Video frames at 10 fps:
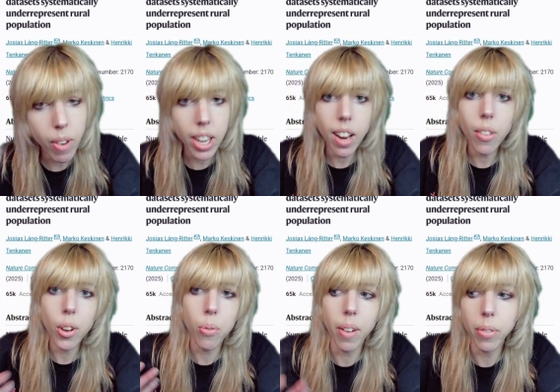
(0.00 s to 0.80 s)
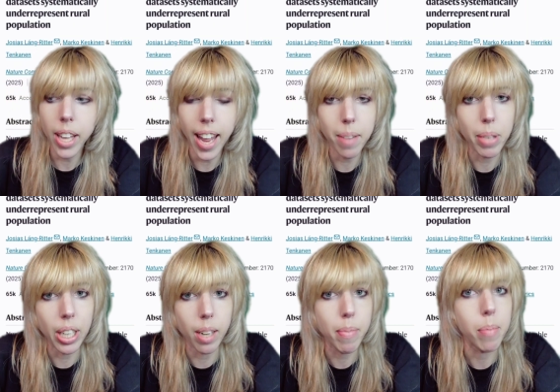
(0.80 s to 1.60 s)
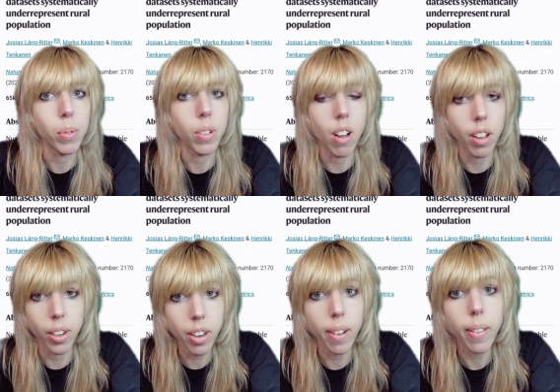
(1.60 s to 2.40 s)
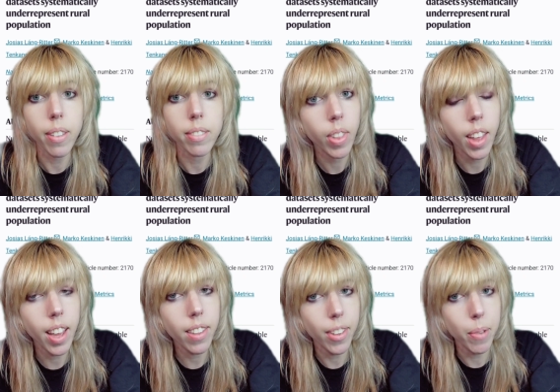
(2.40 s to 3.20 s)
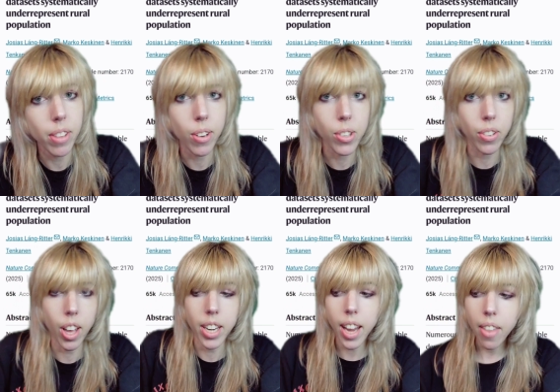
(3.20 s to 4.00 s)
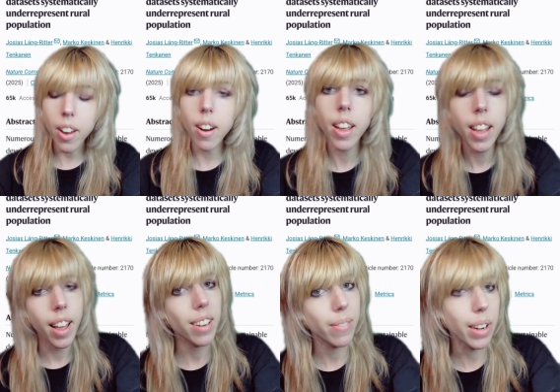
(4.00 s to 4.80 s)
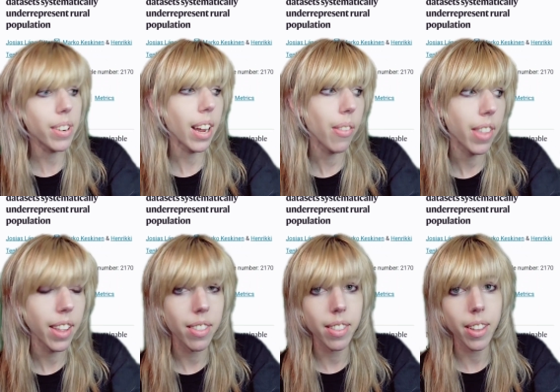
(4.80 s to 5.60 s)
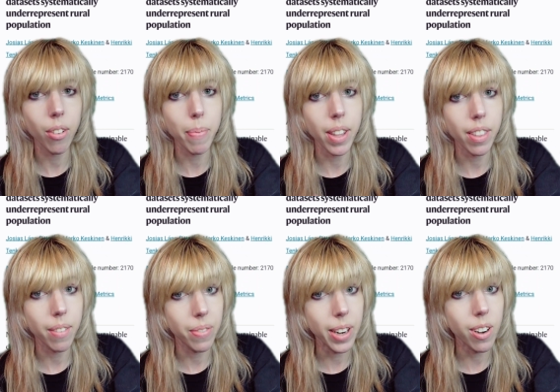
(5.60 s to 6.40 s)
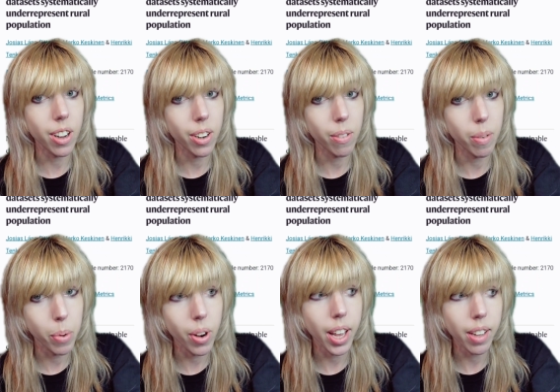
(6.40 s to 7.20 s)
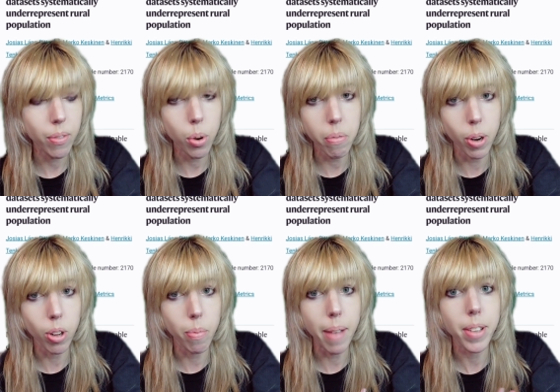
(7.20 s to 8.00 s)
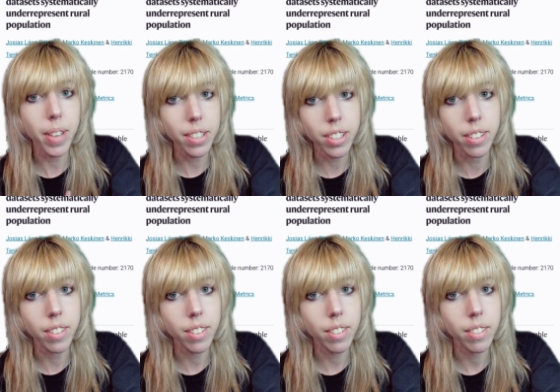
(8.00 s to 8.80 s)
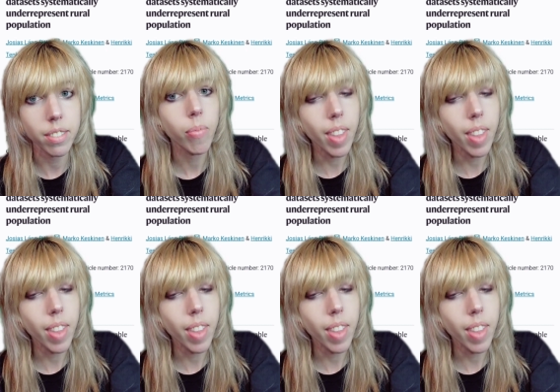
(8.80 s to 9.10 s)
Right now, there's roughly 8 billion people on Earth. And some researchers got together and found out that there's been severe underreporting for rural populations.